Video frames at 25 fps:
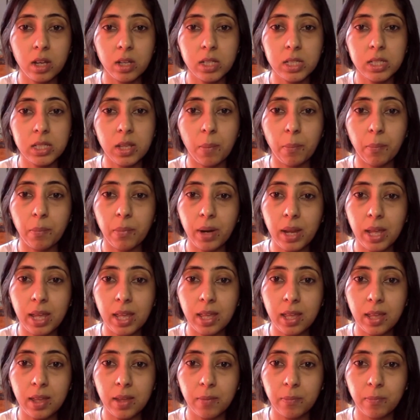
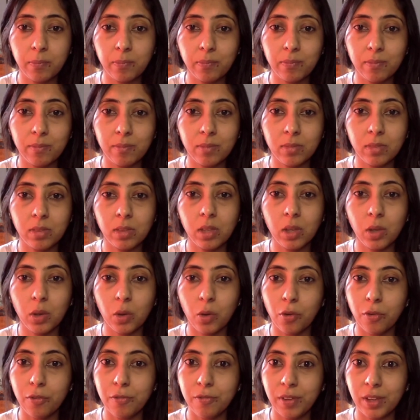somebody, you
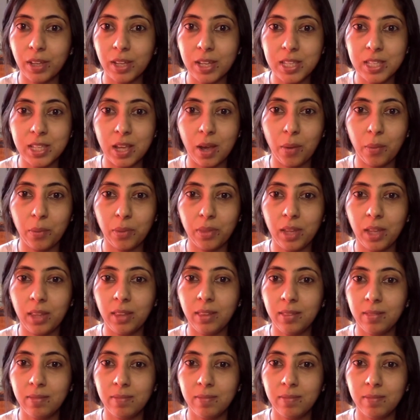know, figures out that